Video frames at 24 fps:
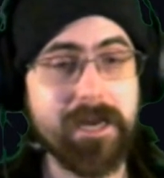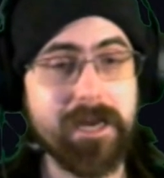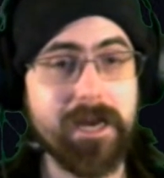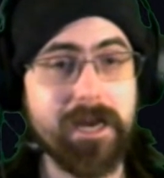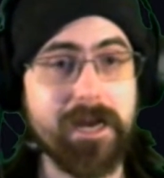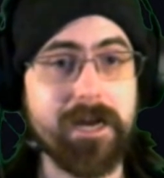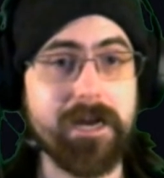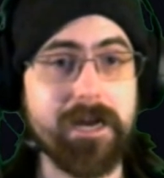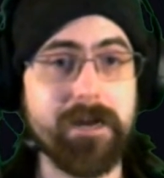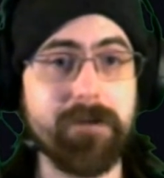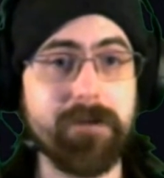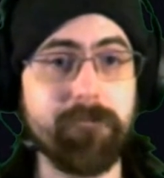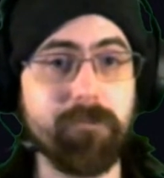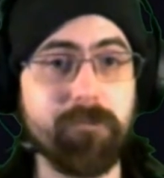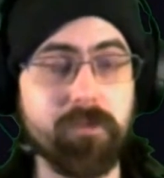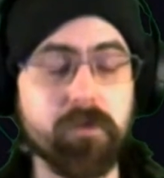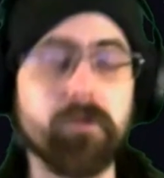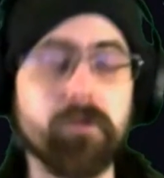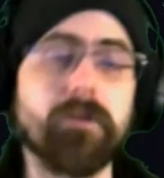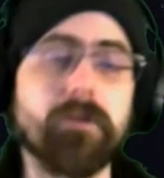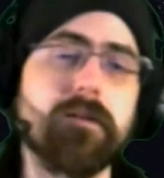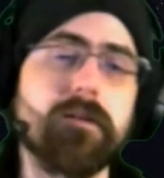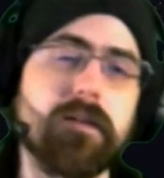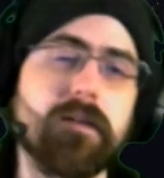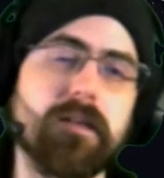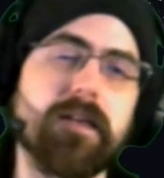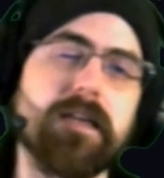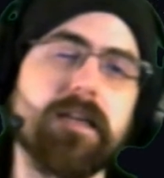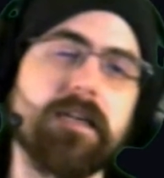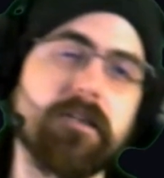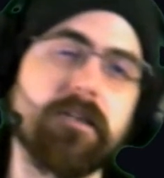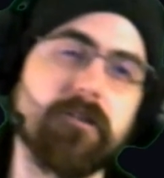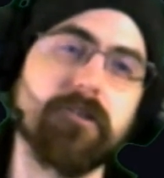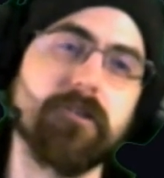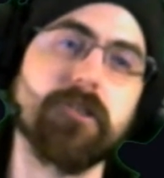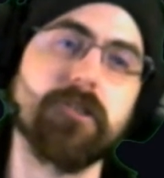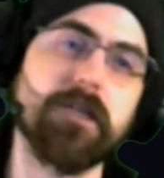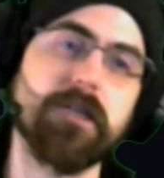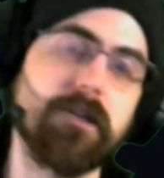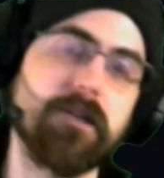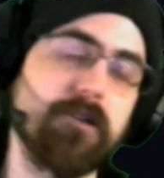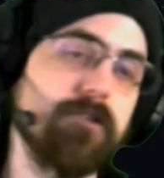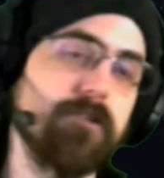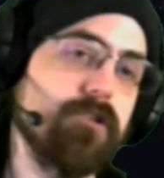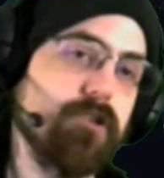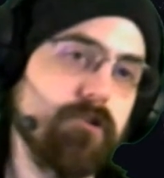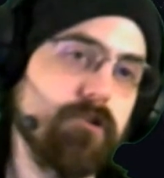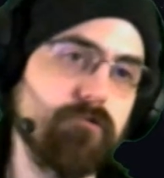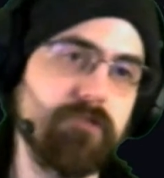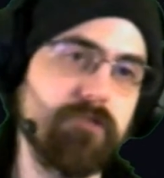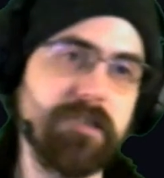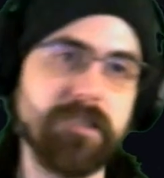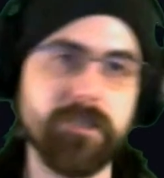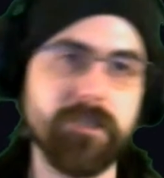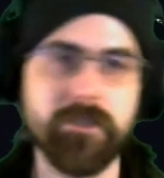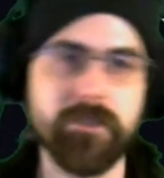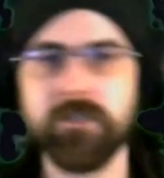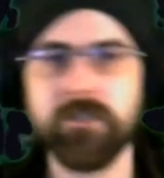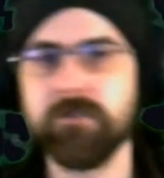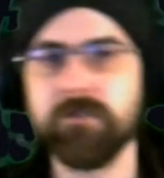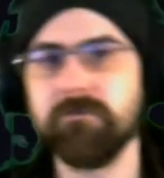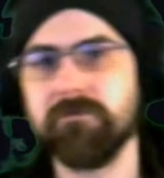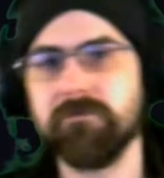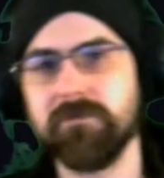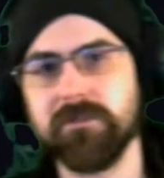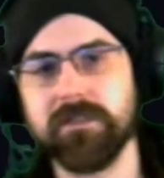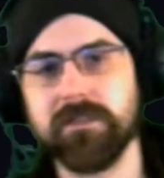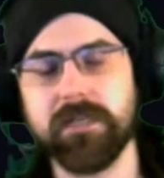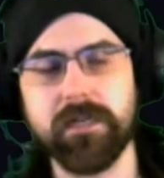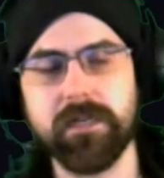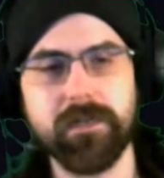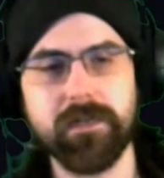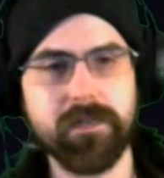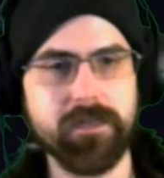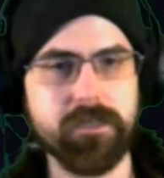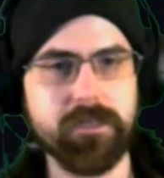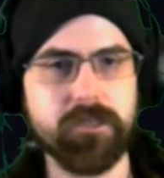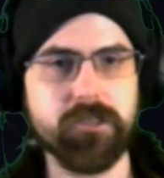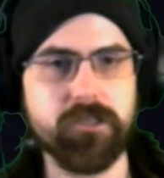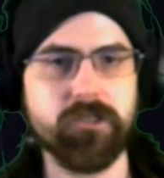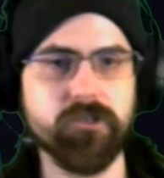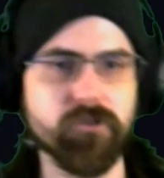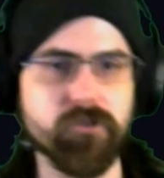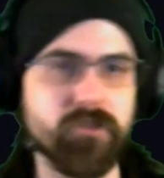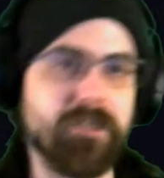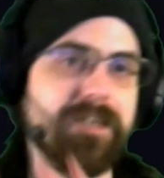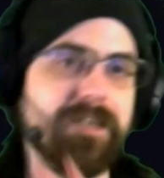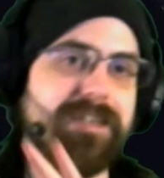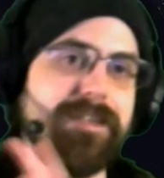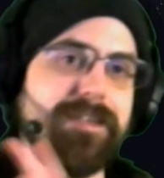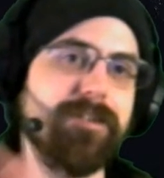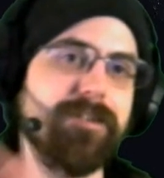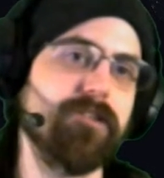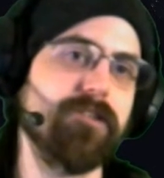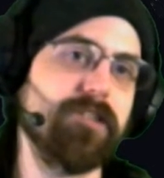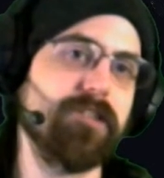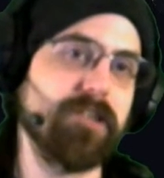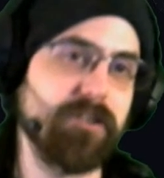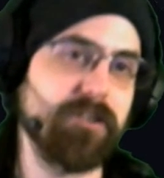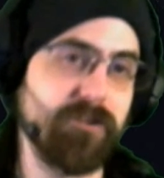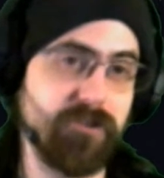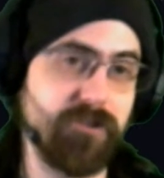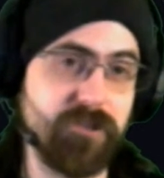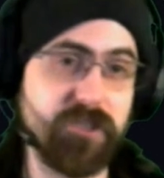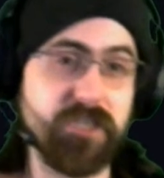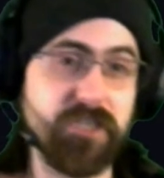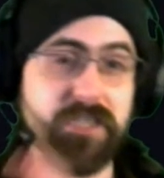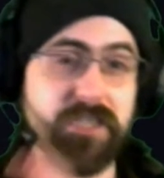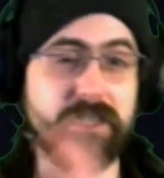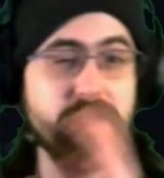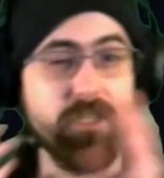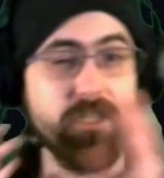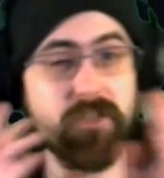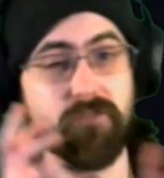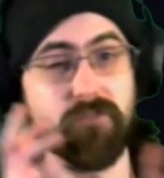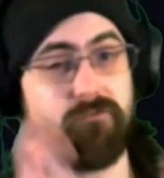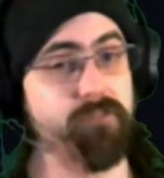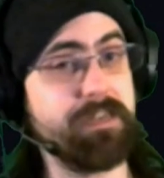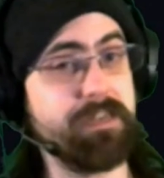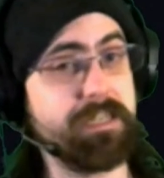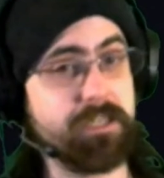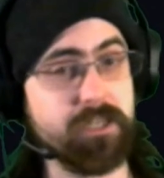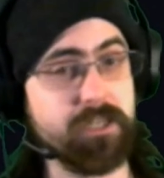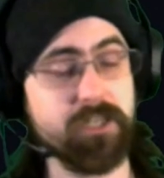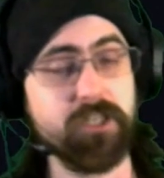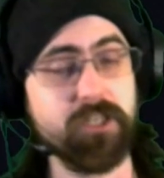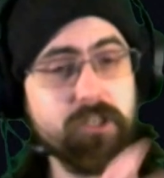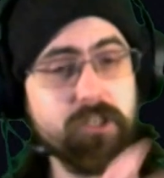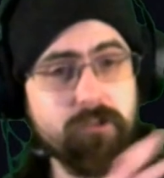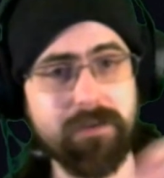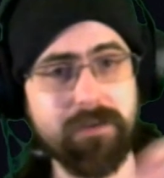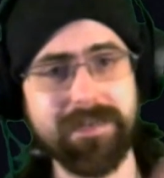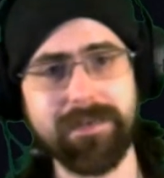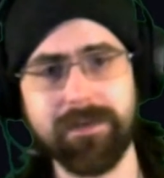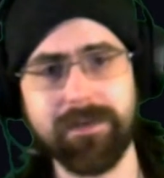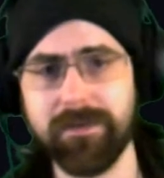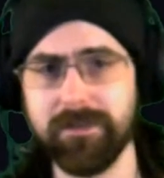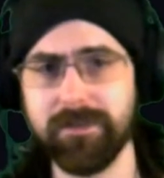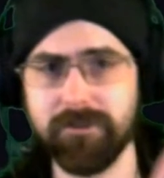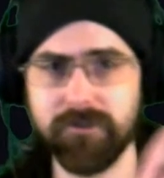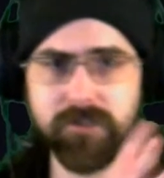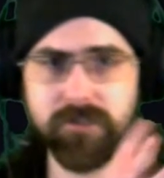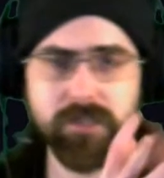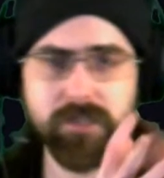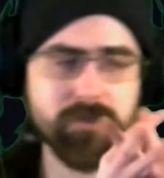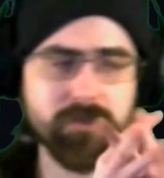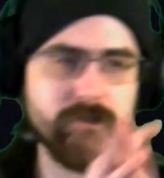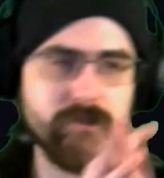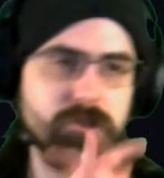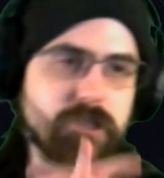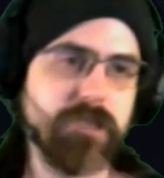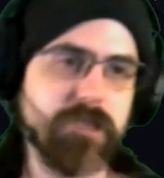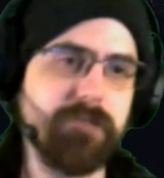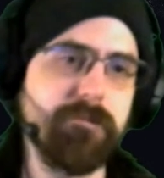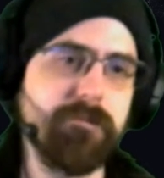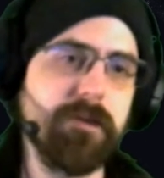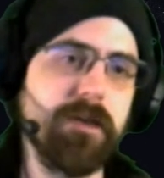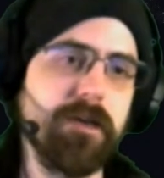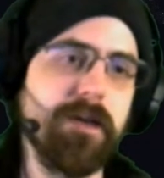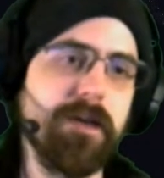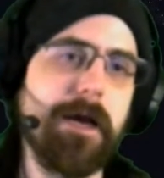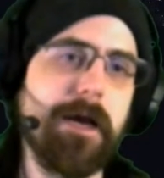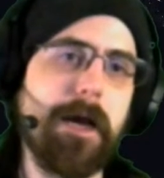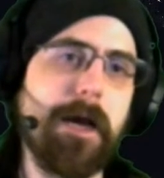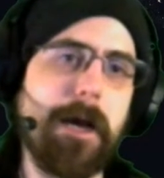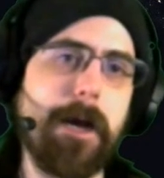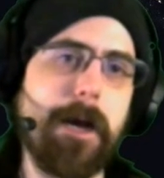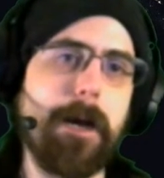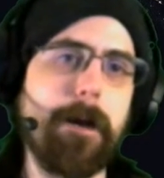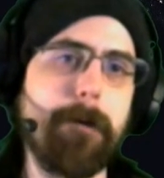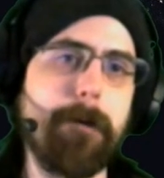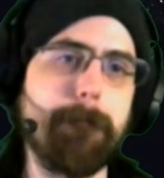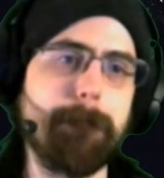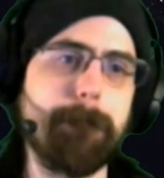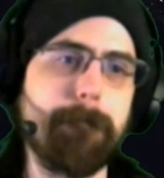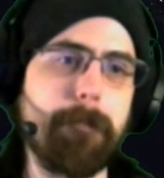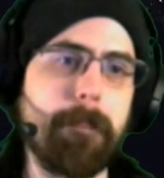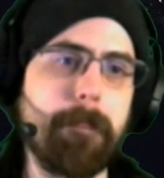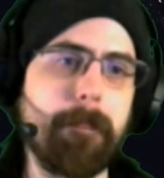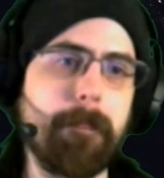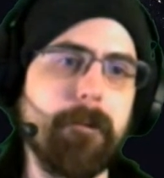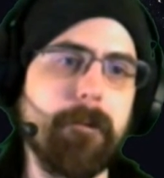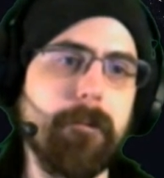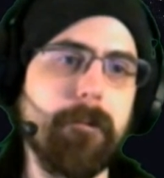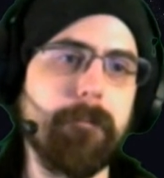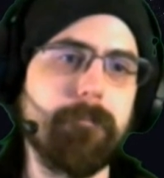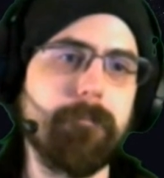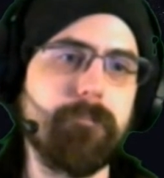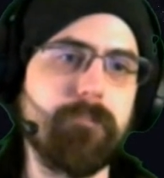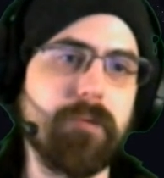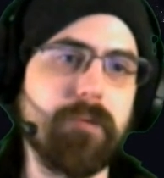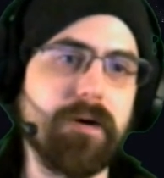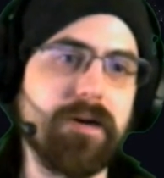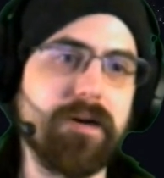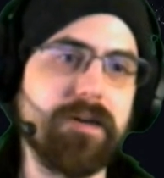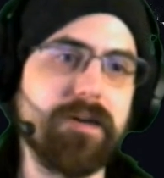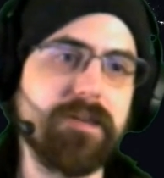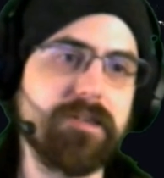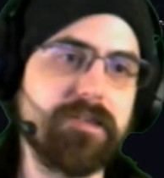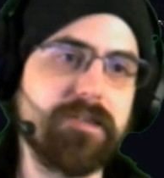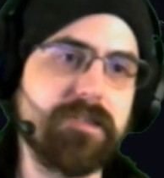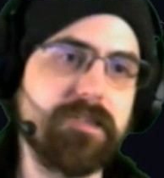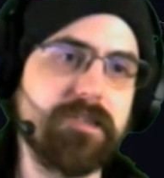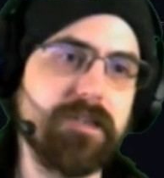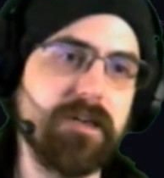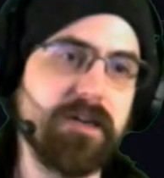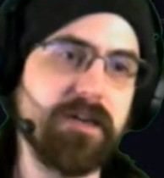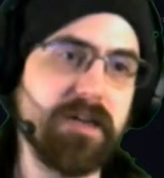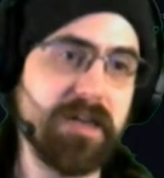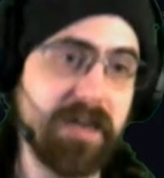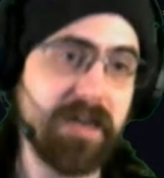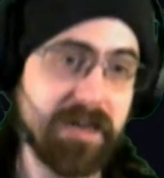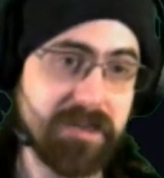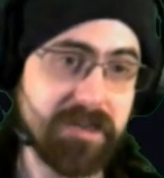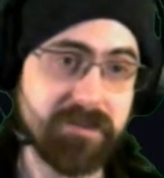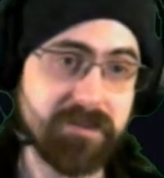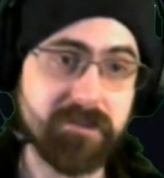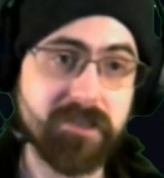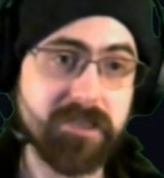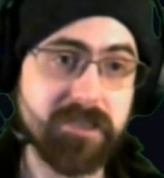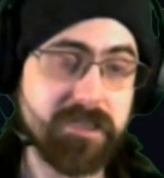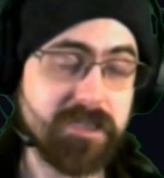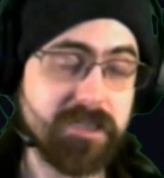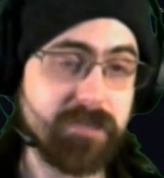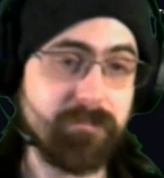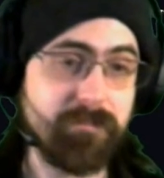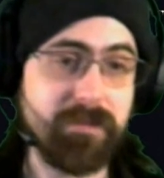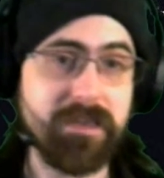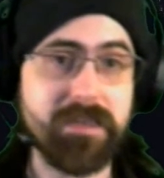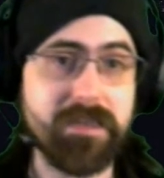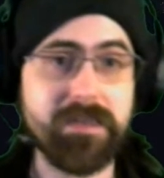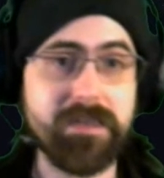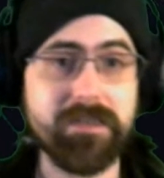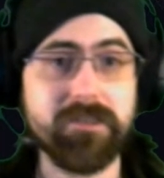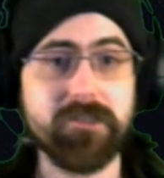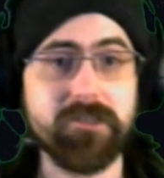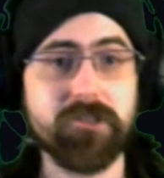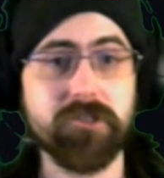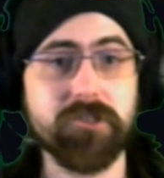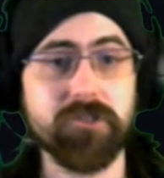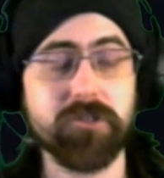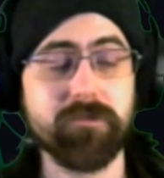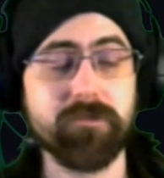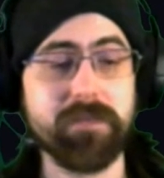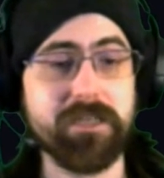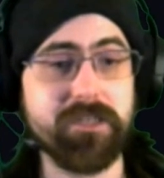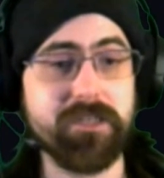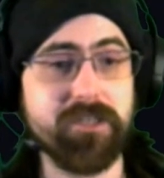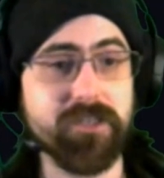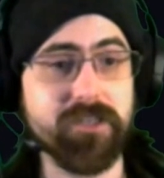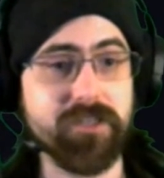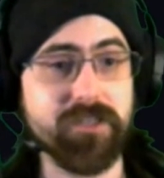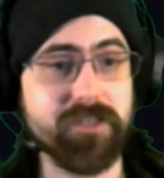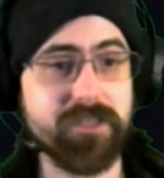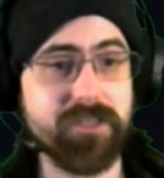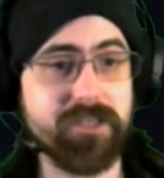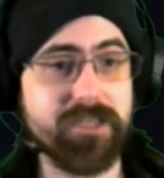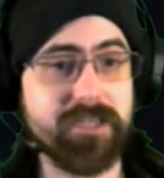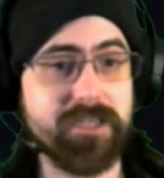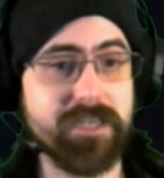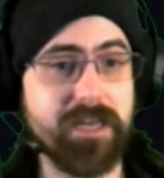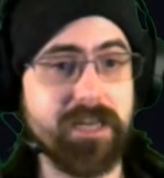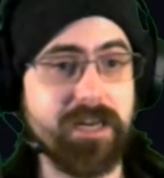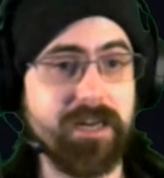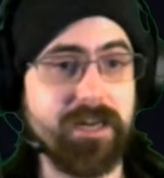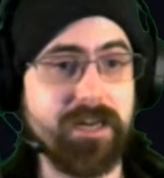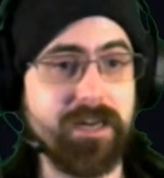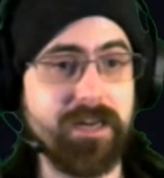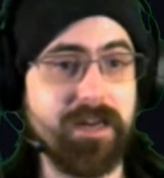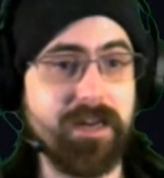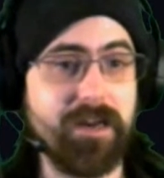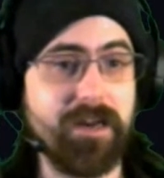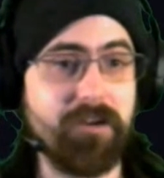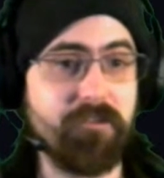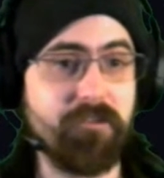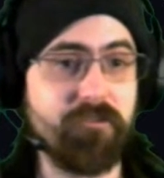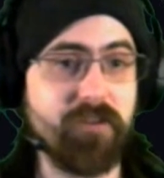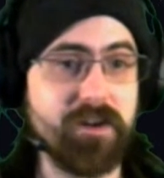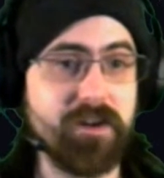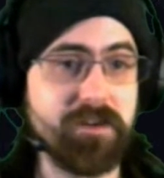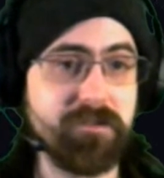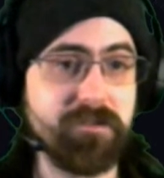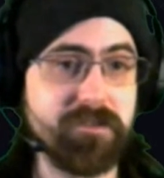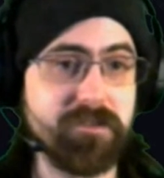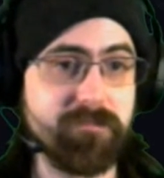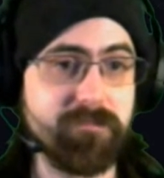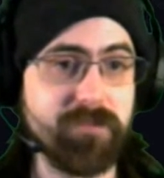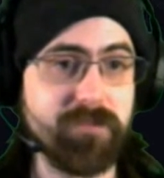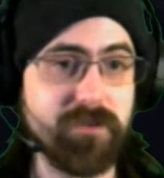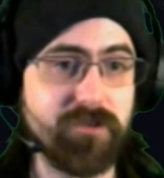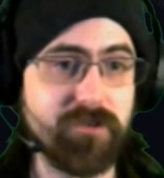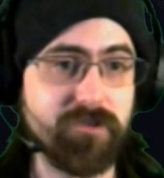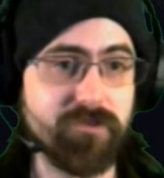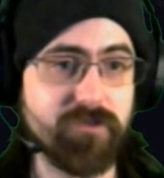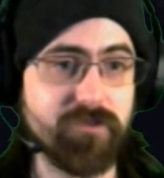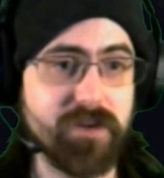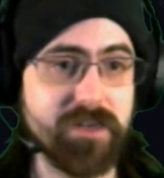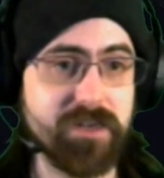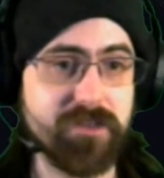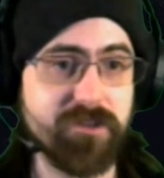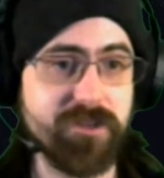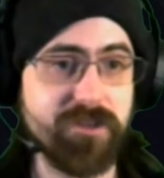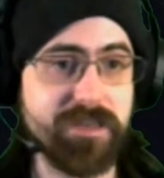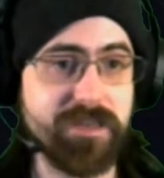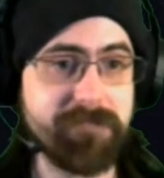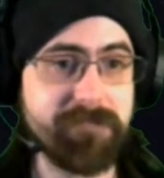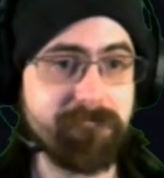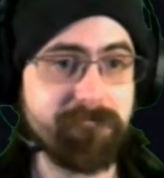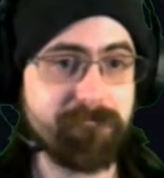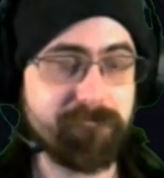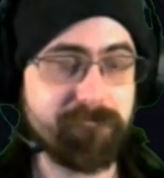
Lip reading: um, clinical psychological research. Technically, she's not a clinical psychologist; she's a researcher in clinical psychology. Um, but and similarly, as Josh mentions, our friend, mutual friend Ollie,